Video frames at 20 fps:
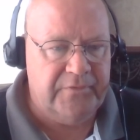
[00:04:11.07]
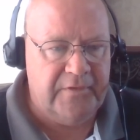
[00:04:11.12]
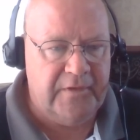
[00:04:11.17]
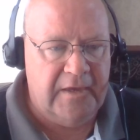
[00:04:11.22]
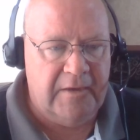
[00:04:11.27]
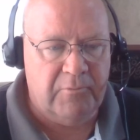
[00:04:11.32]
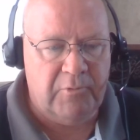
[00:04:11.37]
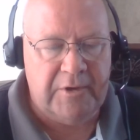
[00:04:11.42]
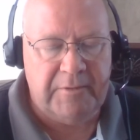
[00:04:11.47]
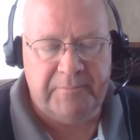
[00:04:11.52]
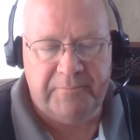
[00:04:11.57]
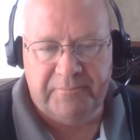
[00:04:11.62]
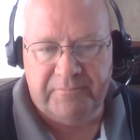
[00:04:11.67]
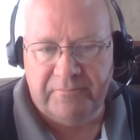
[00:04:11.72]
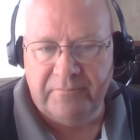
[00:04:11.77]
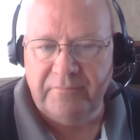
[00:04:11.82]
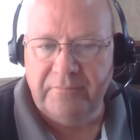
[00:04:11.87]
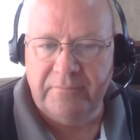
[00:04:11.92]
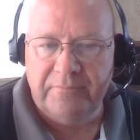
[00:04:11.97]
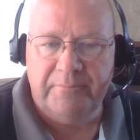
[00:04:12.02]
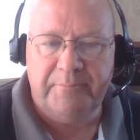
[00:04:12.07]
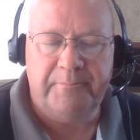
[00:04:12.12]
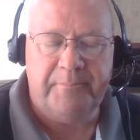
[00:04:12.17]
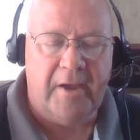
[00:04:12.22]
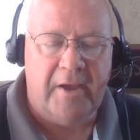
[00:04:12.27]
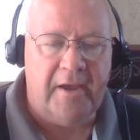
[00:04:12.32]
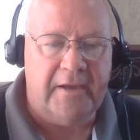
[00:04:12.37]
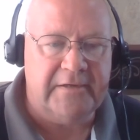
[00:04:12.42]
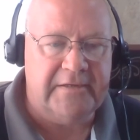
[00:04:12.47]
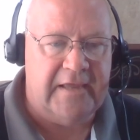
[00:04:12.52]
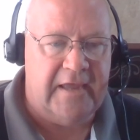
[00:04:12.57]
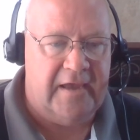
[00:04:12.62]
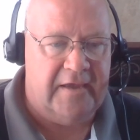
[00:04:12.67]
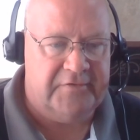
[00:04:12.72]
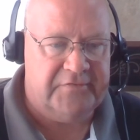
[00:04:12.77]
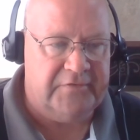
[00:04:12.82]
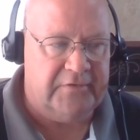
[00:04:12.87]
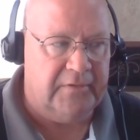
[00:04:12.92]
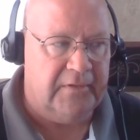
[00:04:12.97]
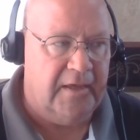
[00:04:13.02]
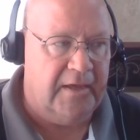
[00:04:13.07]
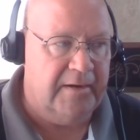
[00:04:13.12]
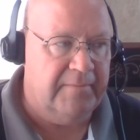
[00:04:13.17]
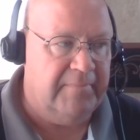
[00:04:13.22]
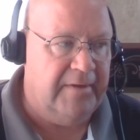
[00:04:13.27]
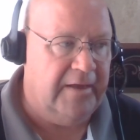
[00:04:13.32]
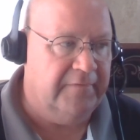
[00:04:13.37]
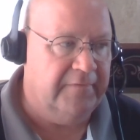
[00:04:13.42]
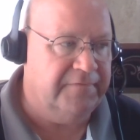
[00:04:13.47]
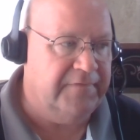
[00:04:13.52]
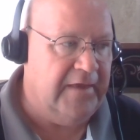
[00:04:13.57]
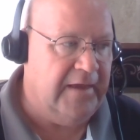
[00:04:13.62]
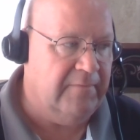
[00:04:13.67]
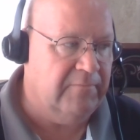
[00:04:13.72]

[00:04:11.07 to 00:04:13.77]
and we podcast a lot about that,